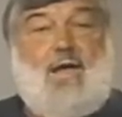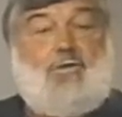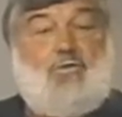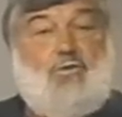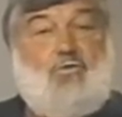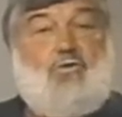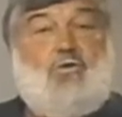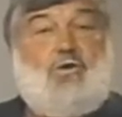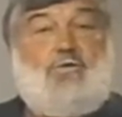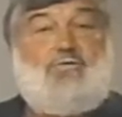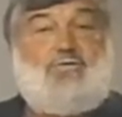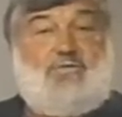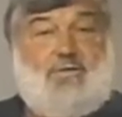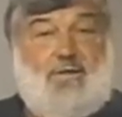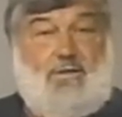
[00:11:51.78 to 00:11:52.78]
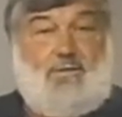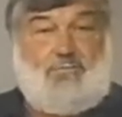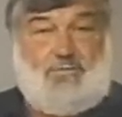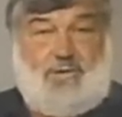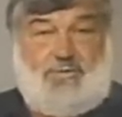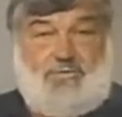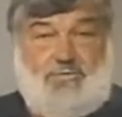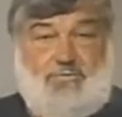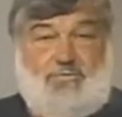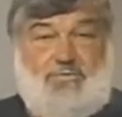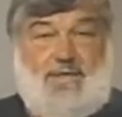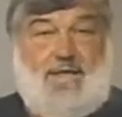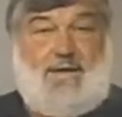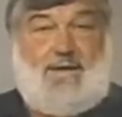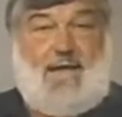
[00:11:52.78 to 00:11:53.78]
you could still reduce
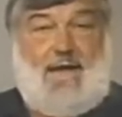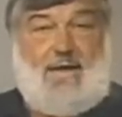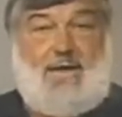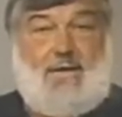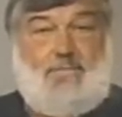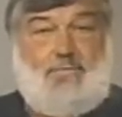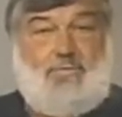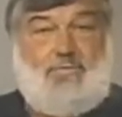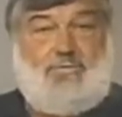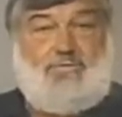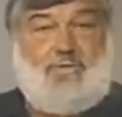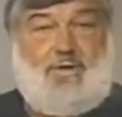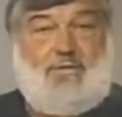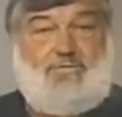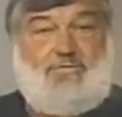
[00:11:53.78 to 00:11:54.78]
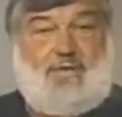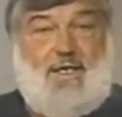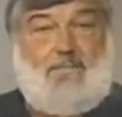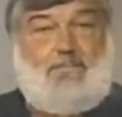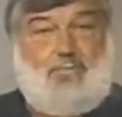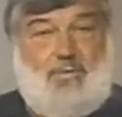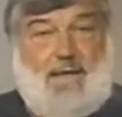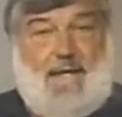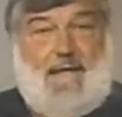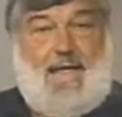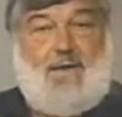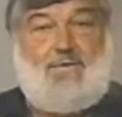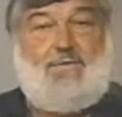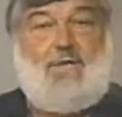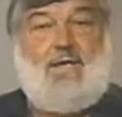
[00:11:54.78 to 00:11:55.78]
that 80%
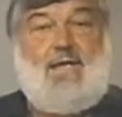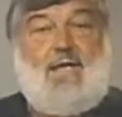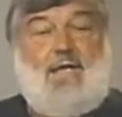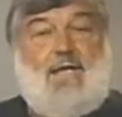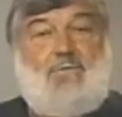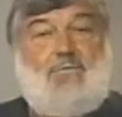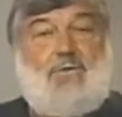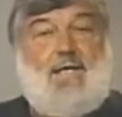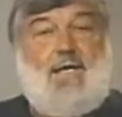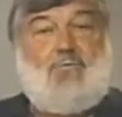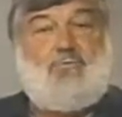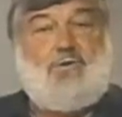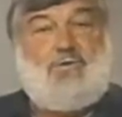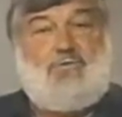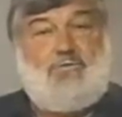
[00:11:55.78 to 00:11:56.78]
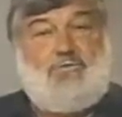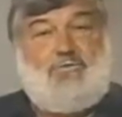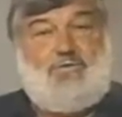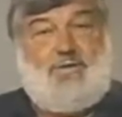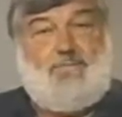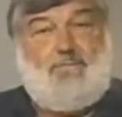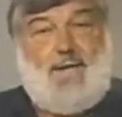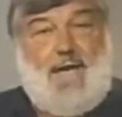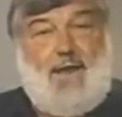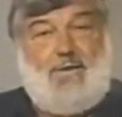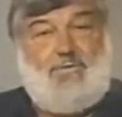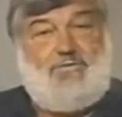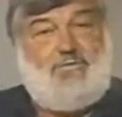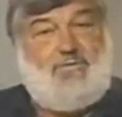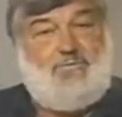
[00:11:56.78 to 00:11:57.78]
planned and reduce the
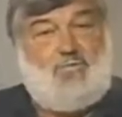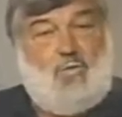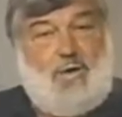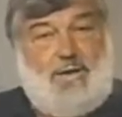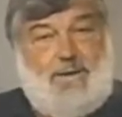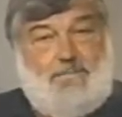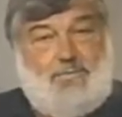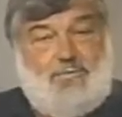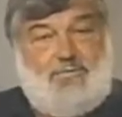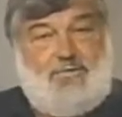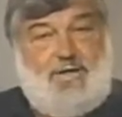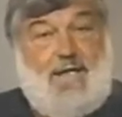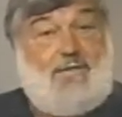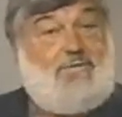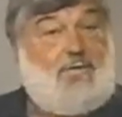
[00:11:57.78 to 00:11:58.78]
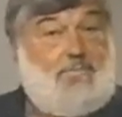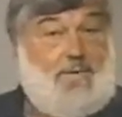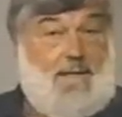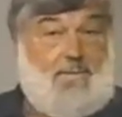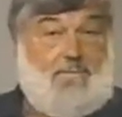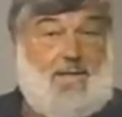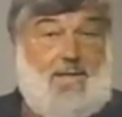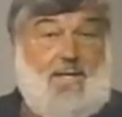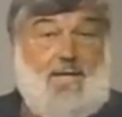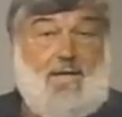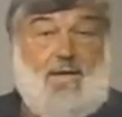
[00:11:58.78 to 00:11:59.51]
balance of 20% to maybe